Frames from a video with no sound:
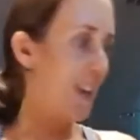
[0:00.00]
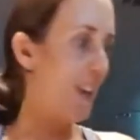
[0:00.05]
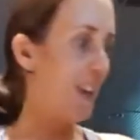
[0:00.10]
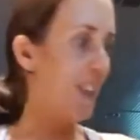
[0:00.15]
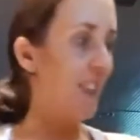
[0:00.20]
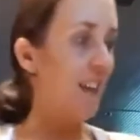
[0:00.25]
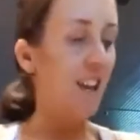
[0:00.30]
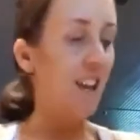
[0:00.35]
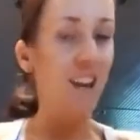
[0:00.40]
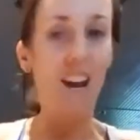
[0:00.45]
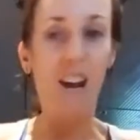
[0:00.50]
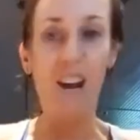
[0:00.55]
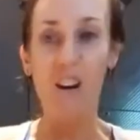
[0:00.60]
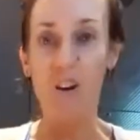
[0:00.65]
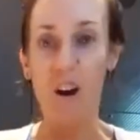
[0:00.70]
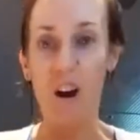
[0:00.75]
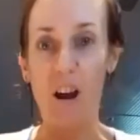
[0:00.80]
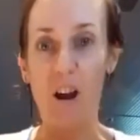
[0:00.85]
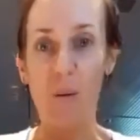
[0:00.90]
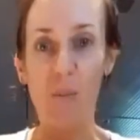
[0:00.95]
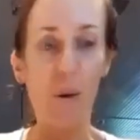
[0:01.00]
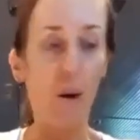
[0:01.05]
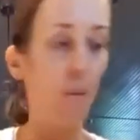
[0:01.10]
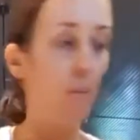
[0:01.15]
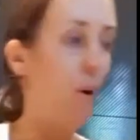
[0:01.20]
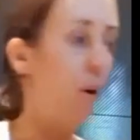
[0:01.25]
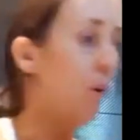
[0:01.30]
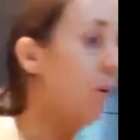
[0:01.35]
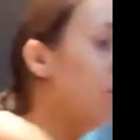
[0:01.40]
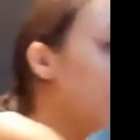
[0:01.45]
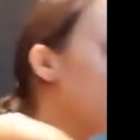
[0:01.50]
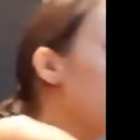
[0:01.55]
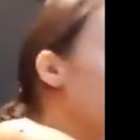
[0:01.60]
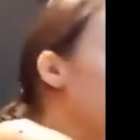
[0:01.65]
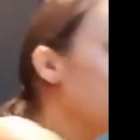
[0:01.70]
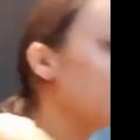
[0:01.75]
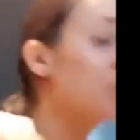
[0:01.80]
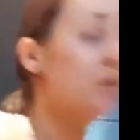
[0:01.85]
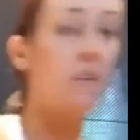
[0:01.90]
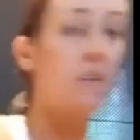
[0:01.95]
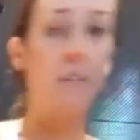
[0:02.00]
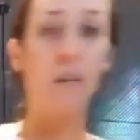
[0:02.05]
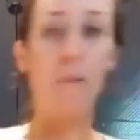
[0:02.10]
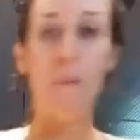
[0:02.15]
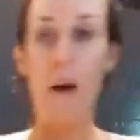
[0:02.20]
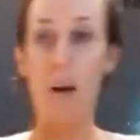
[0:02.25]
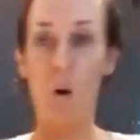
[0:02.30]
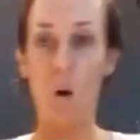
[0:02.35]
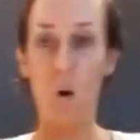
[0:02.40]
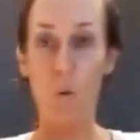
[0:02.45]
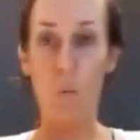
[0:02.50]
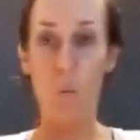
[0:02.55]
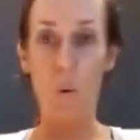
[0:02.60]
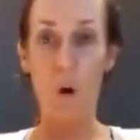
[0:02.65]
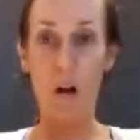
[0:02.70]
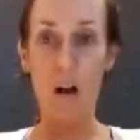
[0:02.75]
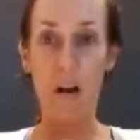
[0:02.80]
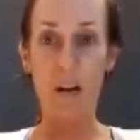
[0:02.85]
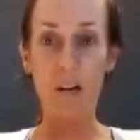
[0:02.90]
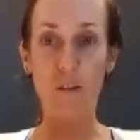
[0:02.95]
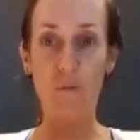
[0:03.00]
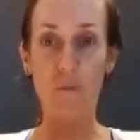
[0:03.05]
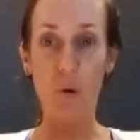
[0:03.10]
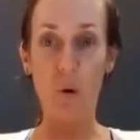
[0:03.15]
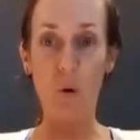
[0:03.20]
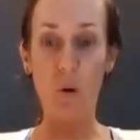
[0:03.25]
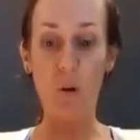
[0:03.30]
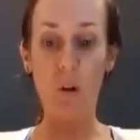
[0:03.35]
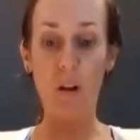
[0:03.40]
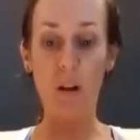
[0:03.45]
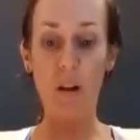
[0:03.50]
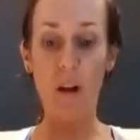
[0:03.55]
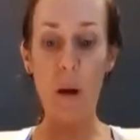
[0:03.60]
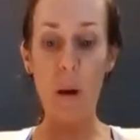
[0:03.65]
And then I grab a bowl. Doesn't matter what kind of bowl.